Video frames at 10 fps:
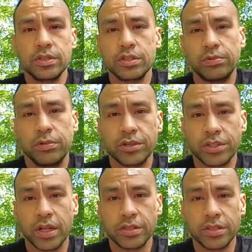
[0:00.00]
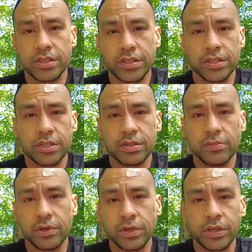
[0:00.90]
Support. Shout out to DJ
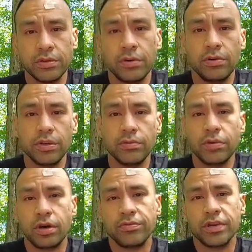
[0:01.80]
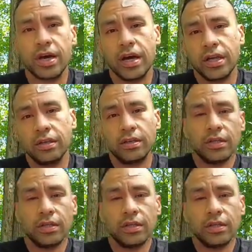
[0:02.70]
Simone. You know who you are. If not,